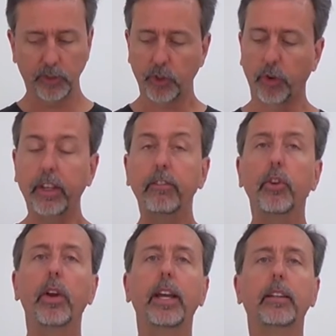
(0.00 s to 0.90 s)
Well, even
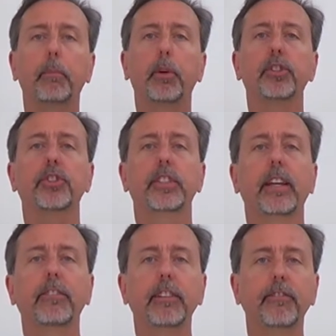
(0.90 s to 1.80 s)
though I had to push,
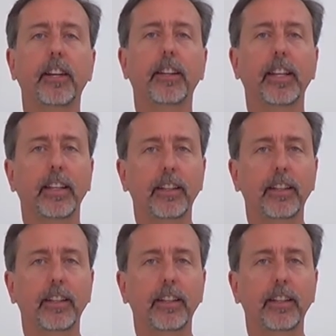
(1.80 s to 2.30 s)
definitely felt like